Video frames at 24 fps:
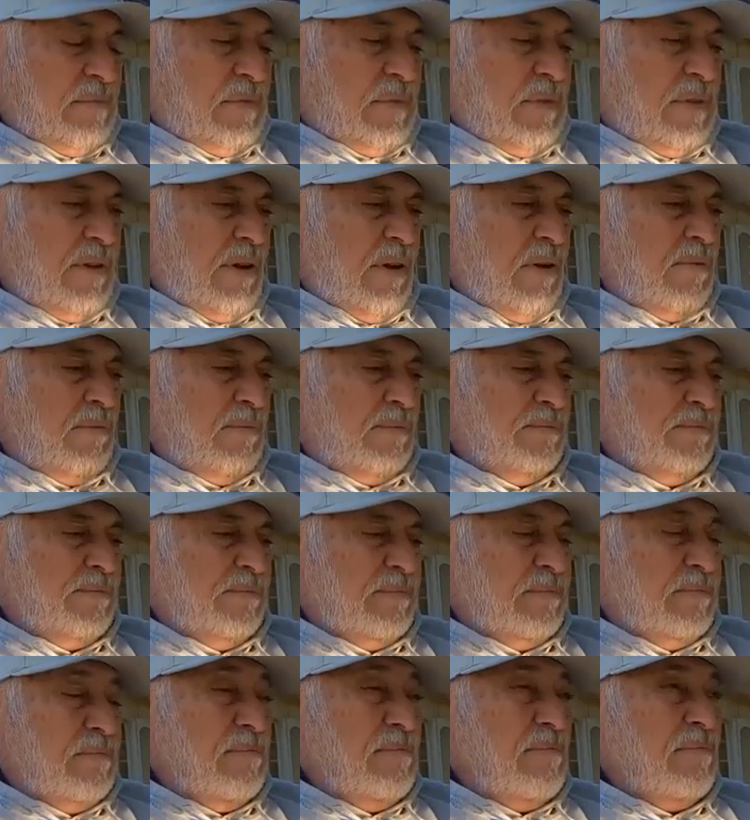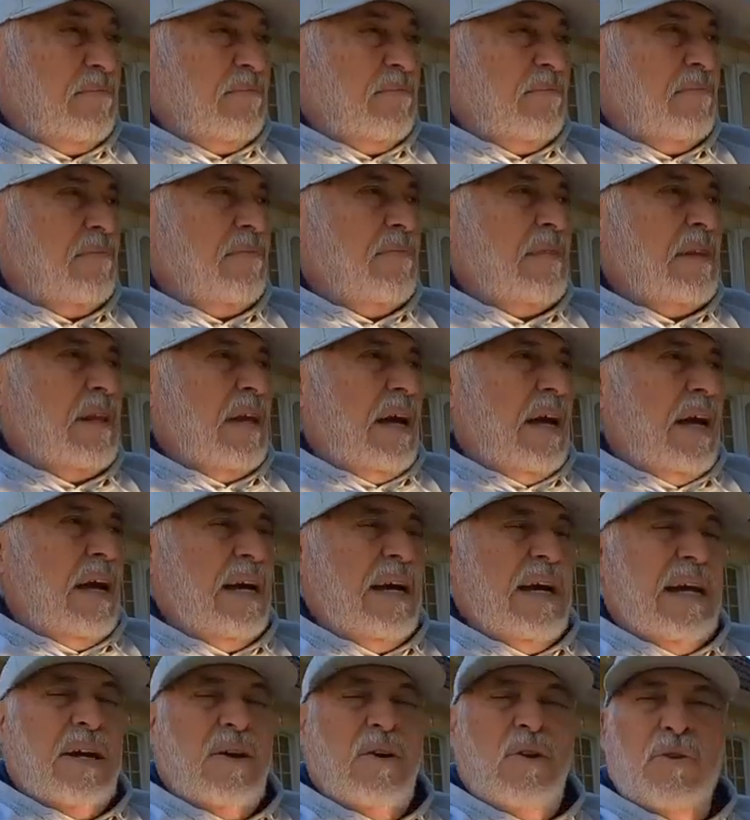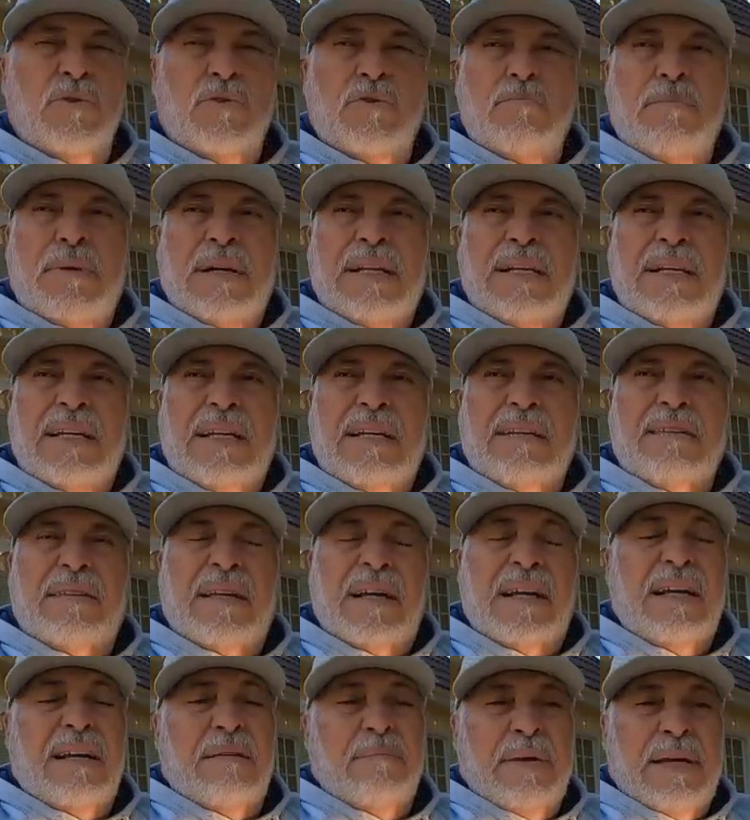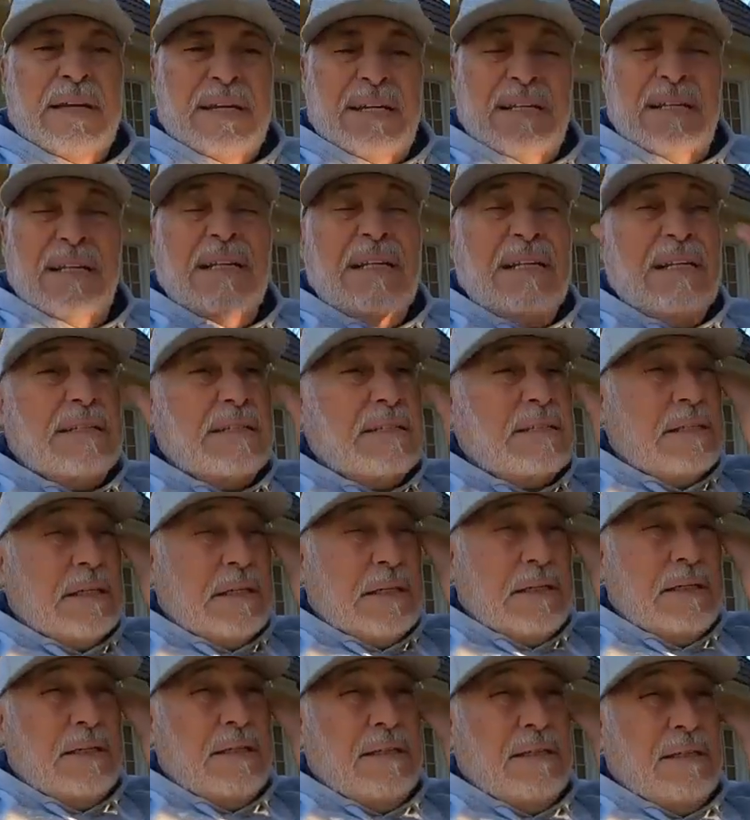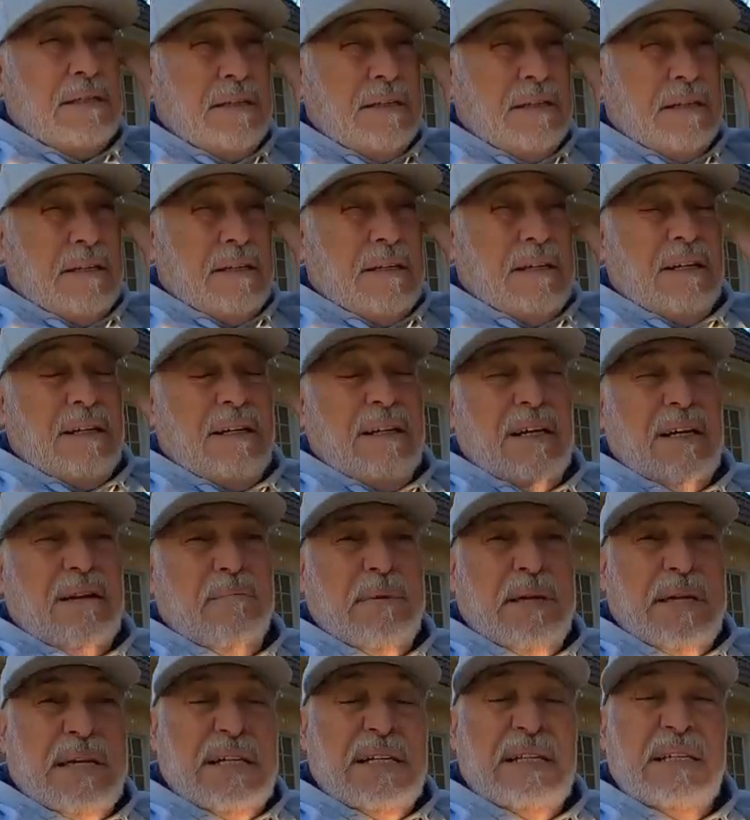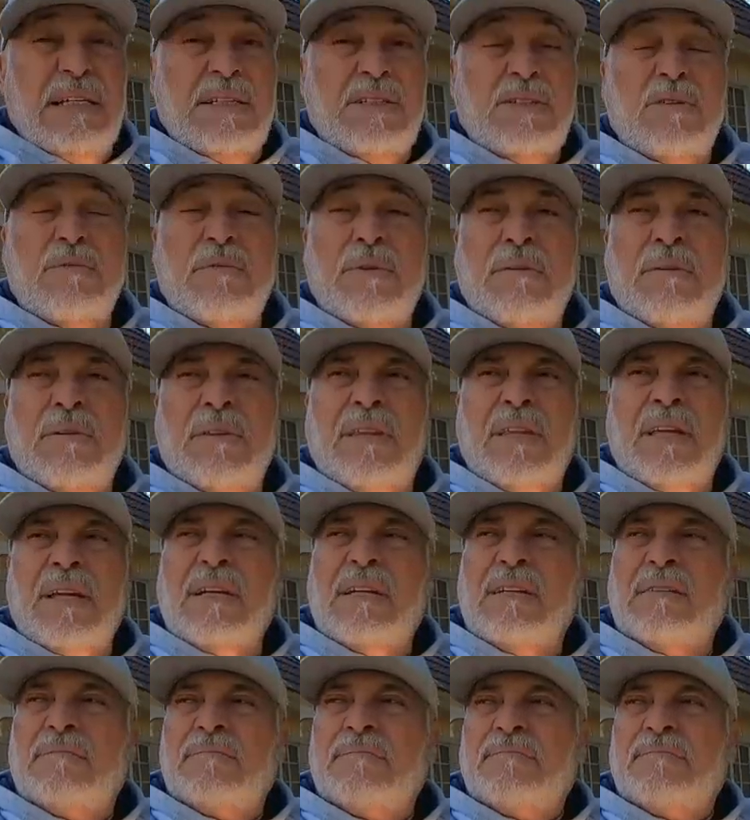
So I got to go through my list. I got to make a list. I got to make a list of everything